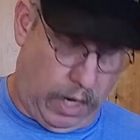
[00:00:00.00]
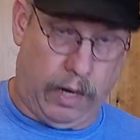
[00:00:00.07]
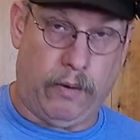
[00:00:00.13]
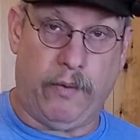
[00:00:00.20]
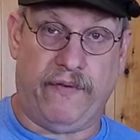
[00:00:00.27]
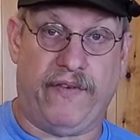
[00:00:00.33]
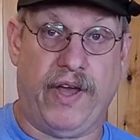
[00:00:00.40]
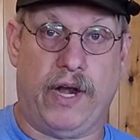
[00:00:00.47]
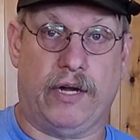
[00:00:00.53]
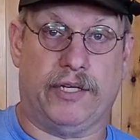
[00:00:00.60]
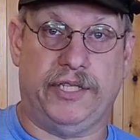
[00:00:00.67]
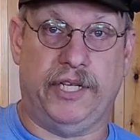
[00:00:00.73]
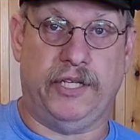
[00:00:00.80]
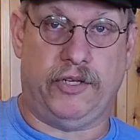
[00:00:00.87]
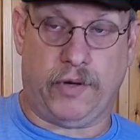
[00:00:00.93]
All right, we've got our
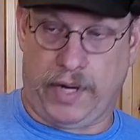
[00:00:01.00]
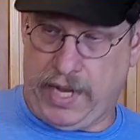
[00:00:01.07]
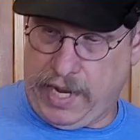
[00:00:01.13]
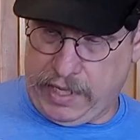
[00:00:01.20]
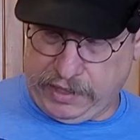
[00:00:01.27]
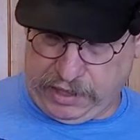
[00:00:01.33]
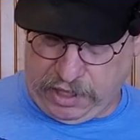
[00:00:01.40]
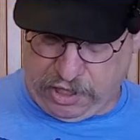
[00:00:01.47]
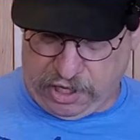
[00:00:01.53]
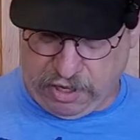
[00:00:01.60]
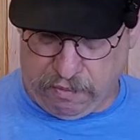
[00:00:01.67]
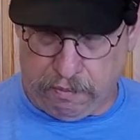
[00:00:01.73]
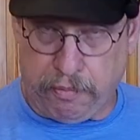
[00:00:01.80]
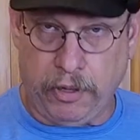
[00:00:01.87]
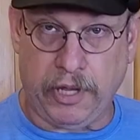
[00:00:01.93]
citric acid
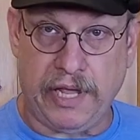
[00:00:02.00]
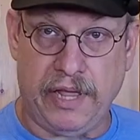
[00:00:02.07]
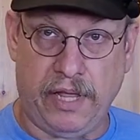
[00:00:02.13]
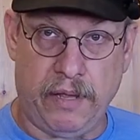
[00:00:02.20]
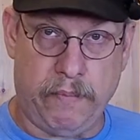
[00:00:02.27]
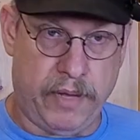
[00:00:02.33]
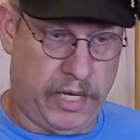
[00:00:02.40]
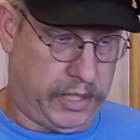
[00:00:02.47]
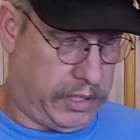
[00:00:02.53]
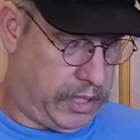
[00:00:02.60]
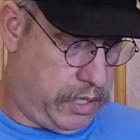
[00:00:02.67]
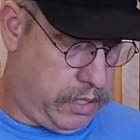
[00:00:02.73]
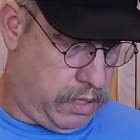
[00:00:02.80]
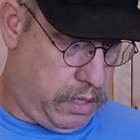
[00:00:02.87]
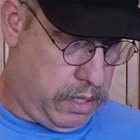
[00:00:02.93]
completely mixed in.